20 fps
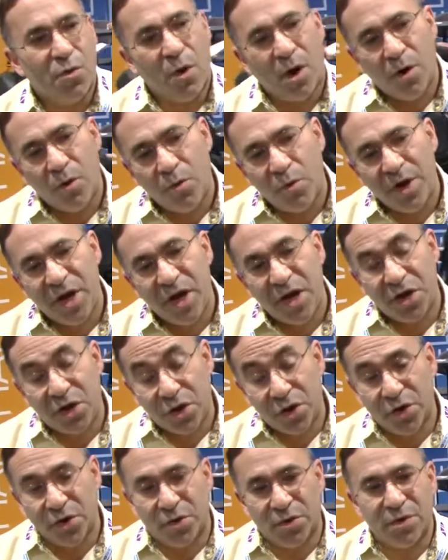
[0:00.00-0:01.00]
What we
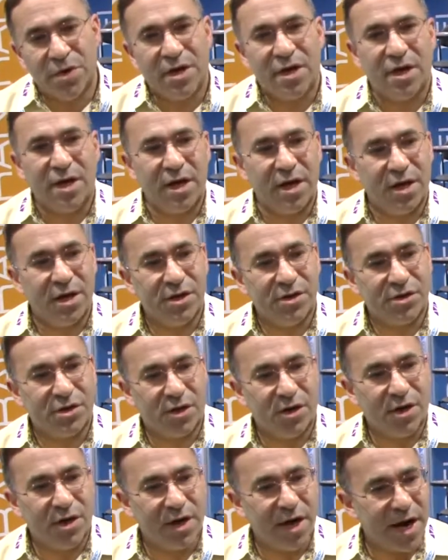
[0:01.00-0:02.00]
do is
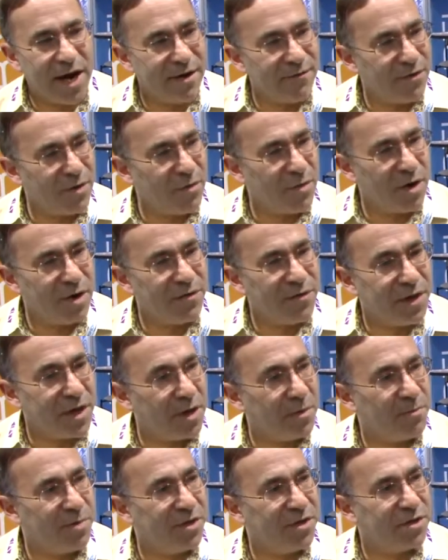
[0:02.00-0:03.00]
on every one of the
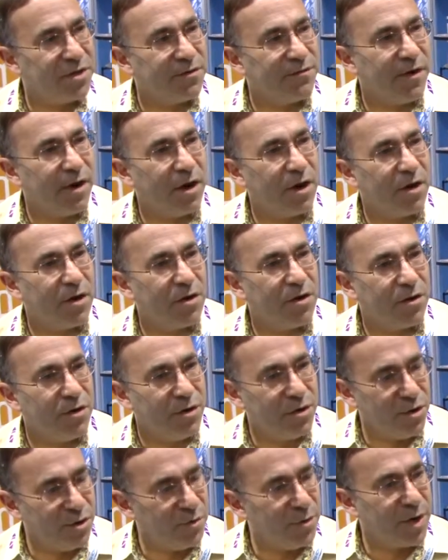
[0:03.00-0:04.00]
inputs of our
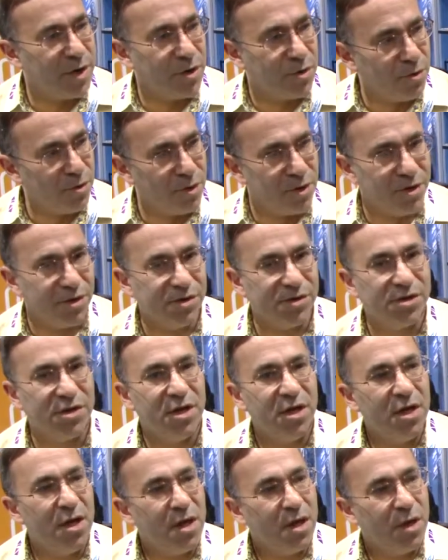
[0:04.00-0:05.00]
new recorders,
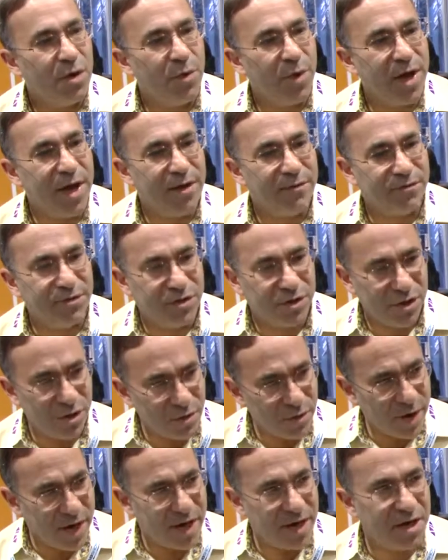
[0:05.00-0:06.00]
we have 2
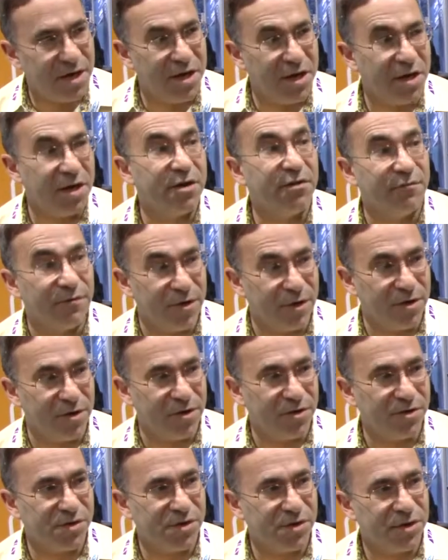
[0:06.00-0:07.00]
A to D
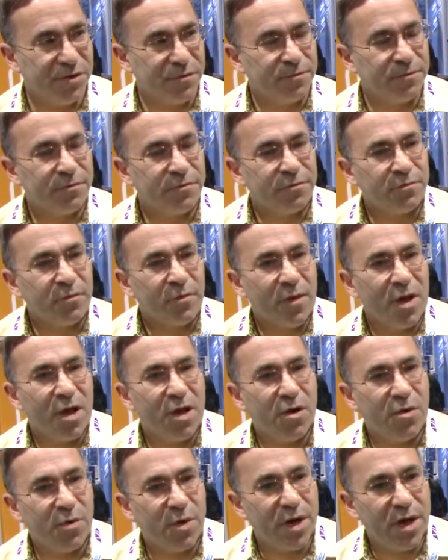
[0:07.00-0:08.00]
converters.
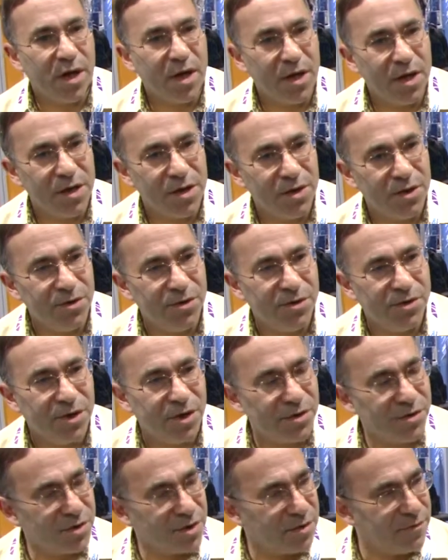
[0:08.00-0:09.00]
We use
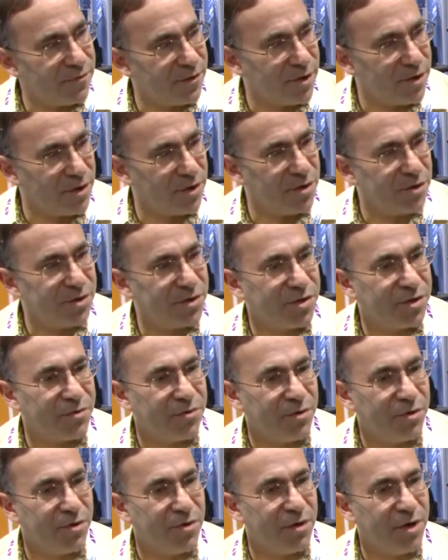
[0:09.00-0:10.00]
those converters
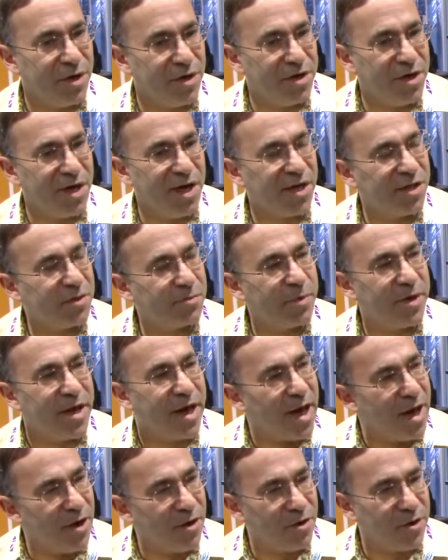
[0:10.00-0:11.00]
through a DSP
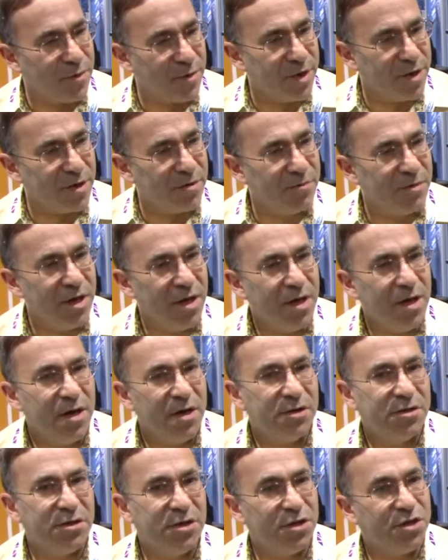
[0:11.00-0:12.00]
algorithm
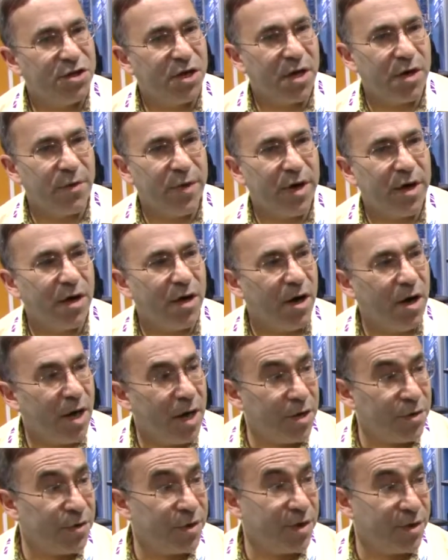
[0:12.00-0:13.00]
to generate
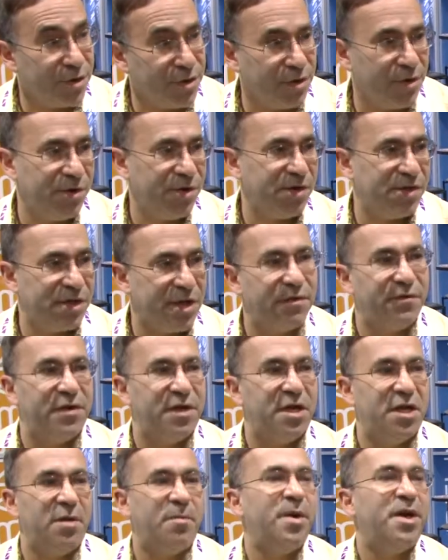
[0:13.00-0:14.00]
137
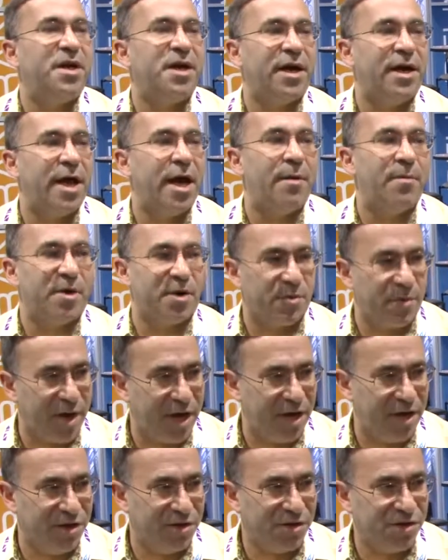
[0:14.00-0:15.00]
dB dynamic
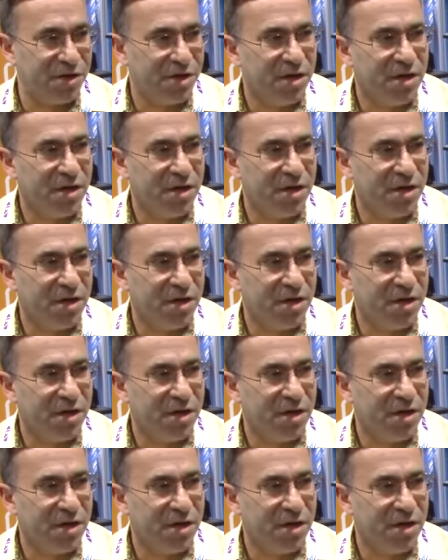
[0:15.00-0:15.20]
range.